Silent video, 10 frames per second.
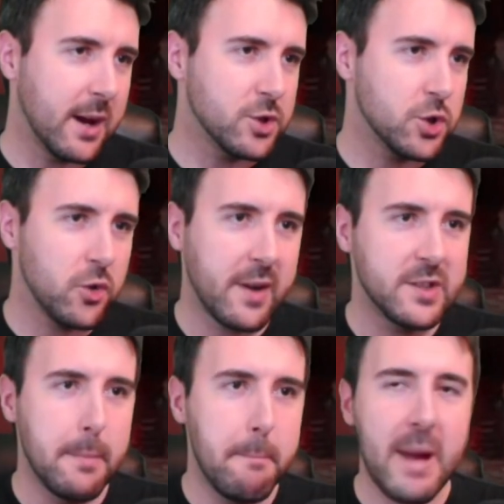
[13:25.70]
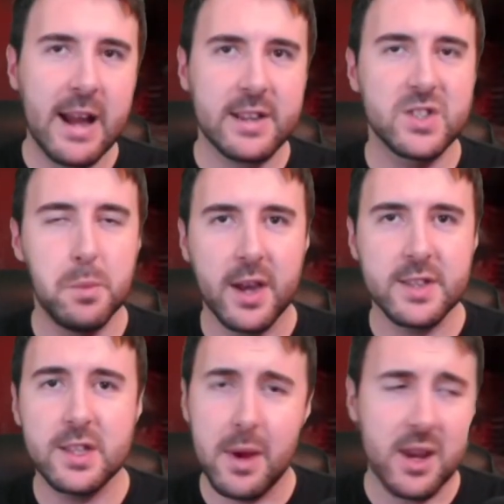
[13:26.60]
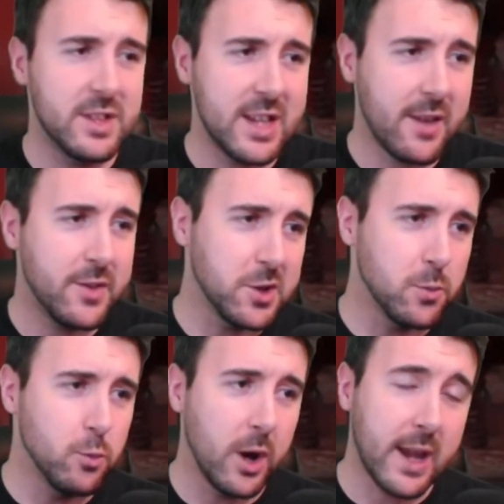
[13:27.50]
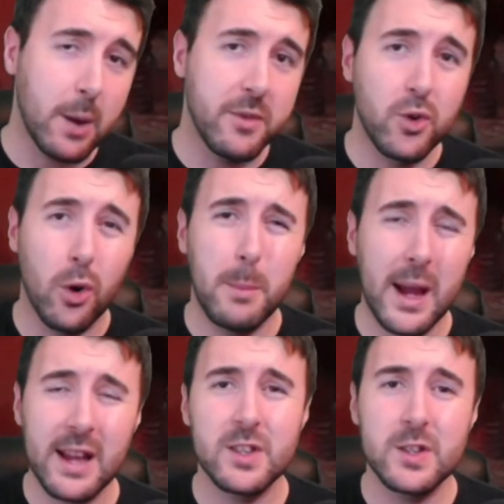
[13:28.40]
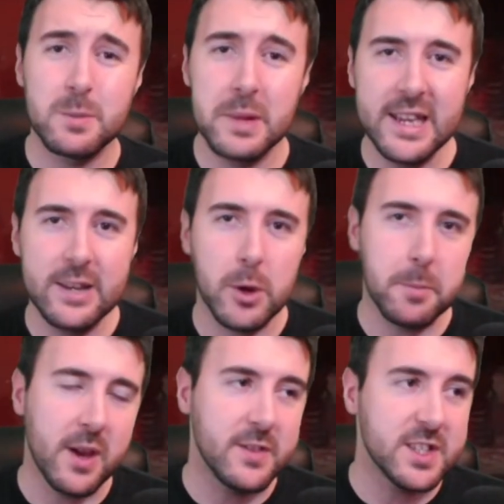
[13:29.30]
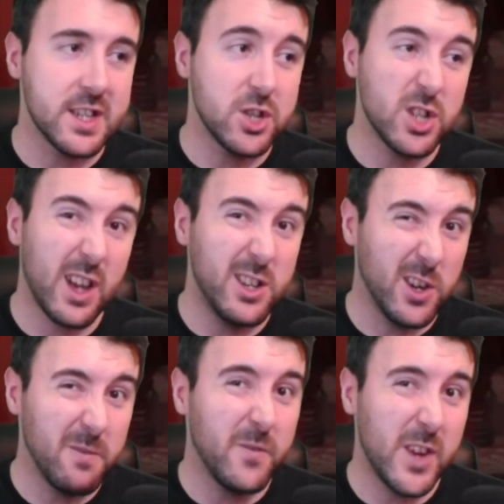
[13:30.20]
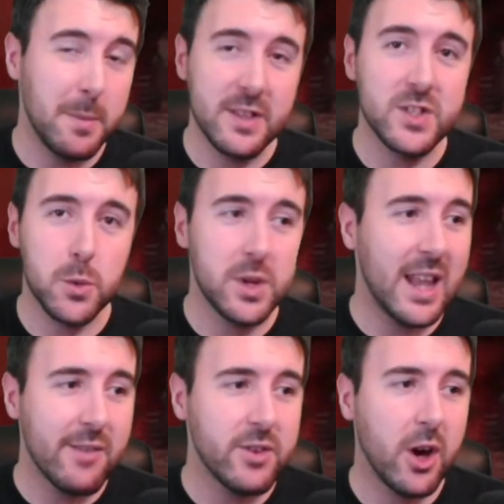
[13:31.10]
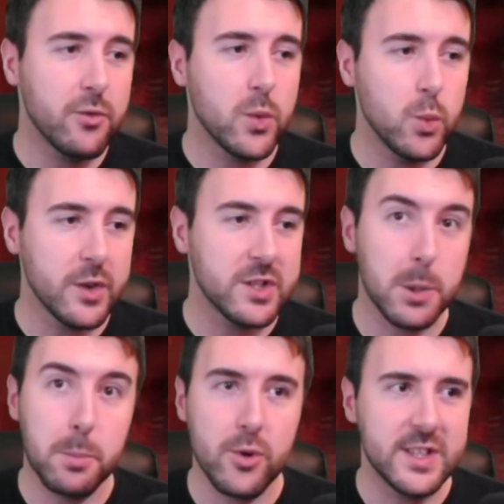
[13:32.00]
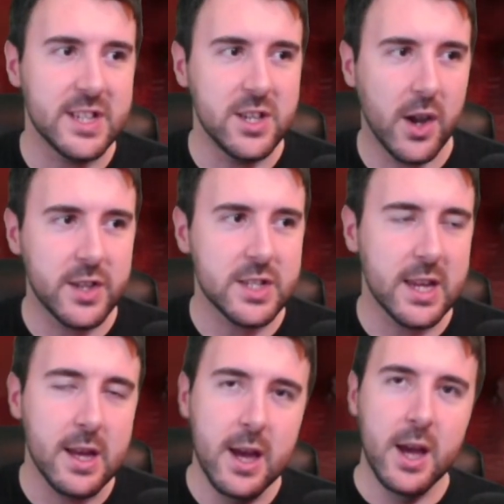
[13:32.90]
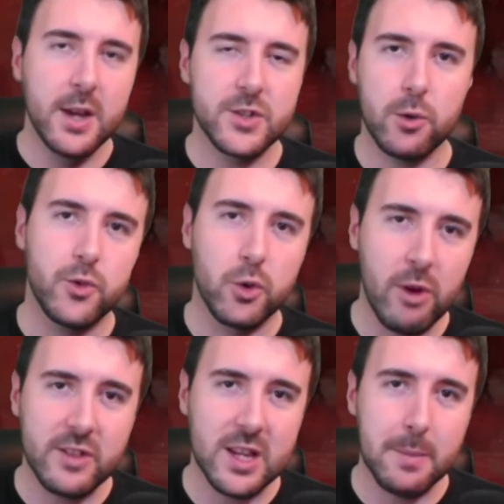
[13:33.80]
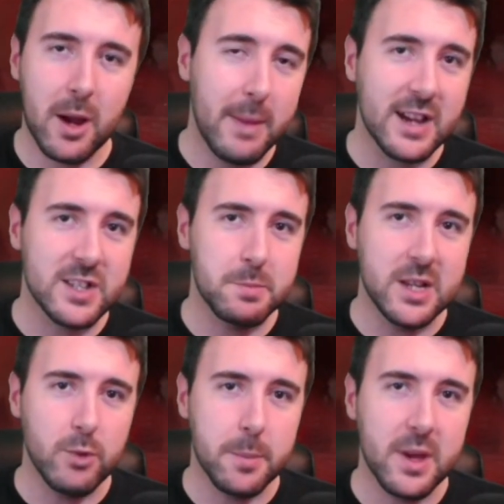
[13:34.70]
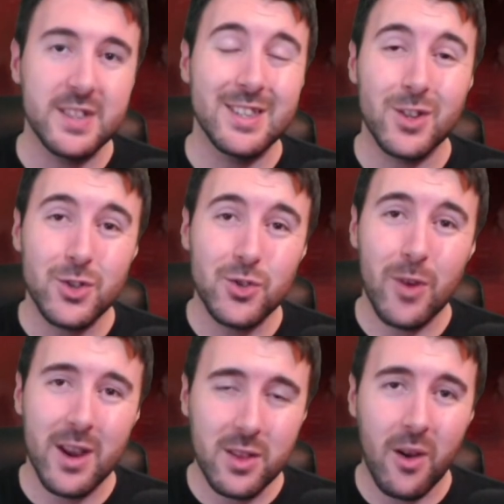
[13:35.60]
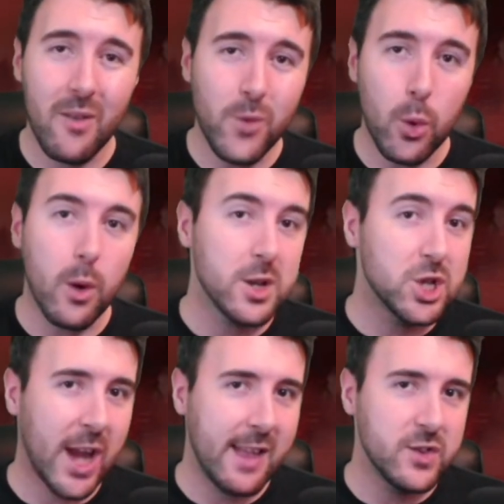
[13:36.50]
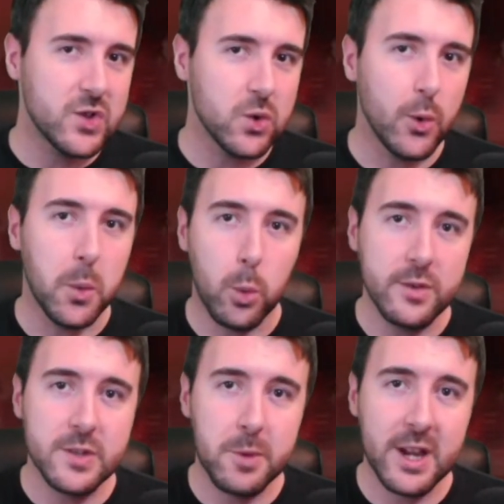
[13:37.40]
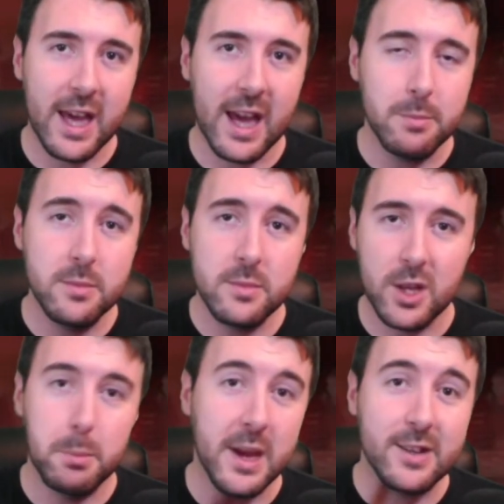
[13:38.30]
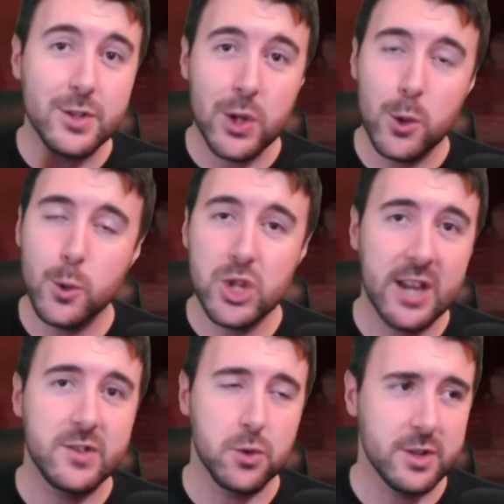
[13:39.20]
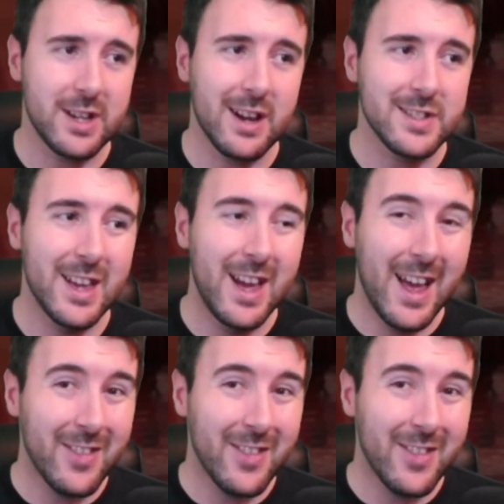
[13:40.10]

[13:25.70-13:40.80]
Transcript: without trying to maximize the amount of death you can run, and we've got Max Spleen Ripper in this edition, and you can fit him into an 1100 roster pretty nicely. So the great thing about Max Spleen Ripper is he's a strength 4 chainsaw that once per game can make 2 chainsaw attacks.